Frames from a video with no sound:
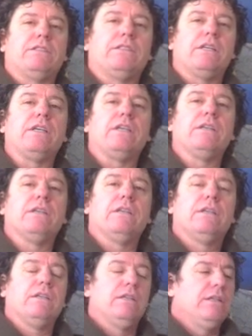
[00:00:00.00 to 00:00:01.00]
city,
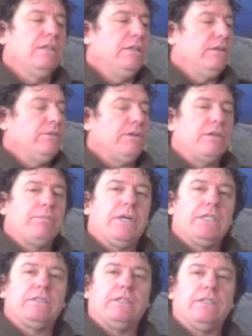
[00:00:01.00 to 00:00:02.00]
one of the
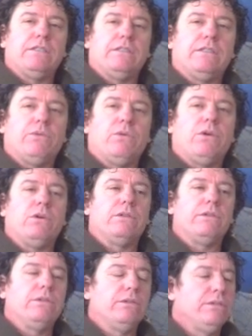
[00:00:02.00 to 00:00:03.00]
best cities in the
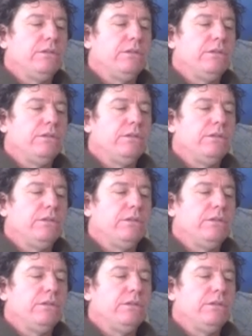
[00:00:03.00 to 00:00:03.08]
world.